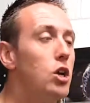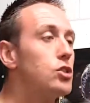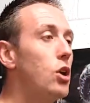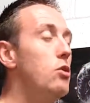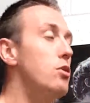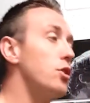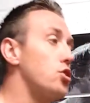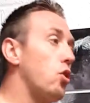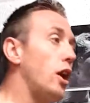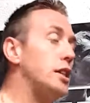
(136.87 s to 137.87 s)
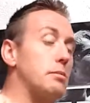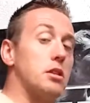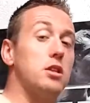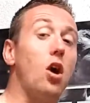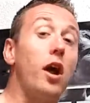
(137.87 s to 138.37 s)
So the
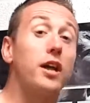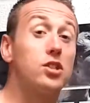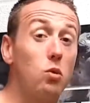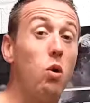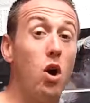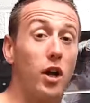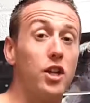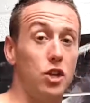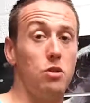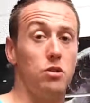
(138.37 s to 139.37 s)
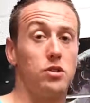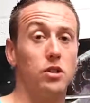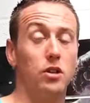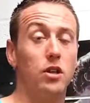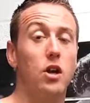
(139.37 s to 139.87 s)
triceps like to work in
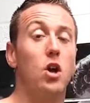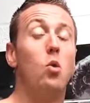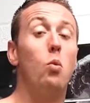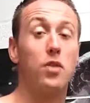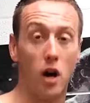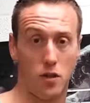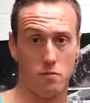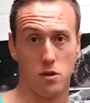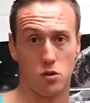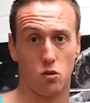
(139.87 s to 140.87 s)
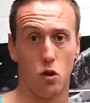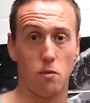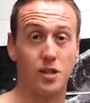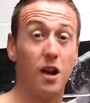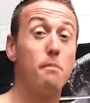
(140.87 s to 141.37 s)
unison with other muscle
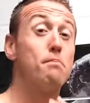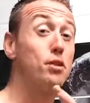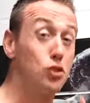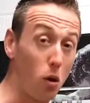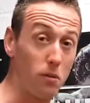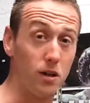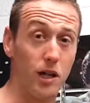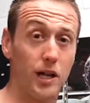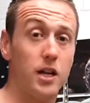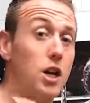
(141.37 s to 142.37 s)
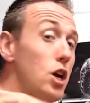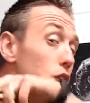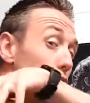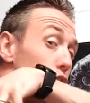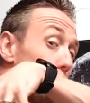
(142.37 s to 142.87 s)
groups, predominantly
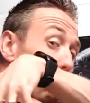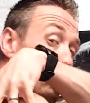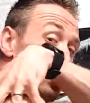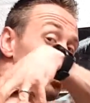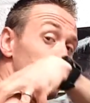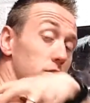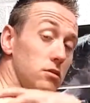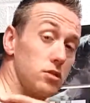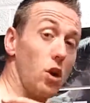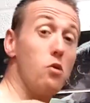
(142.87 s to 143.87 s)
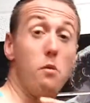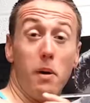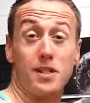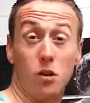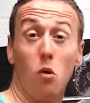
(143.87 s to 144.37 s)
the shoulders, so
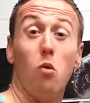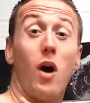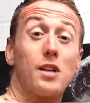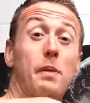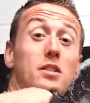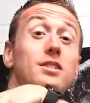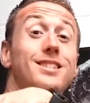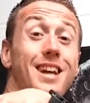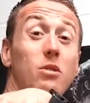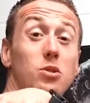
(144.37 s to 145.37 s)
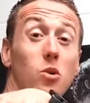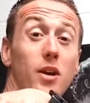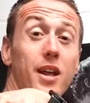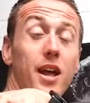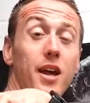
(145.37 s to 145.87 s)
basically all aspects of the
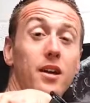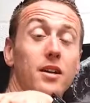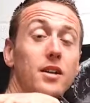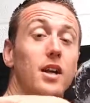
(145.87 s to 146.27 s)
deltoid here,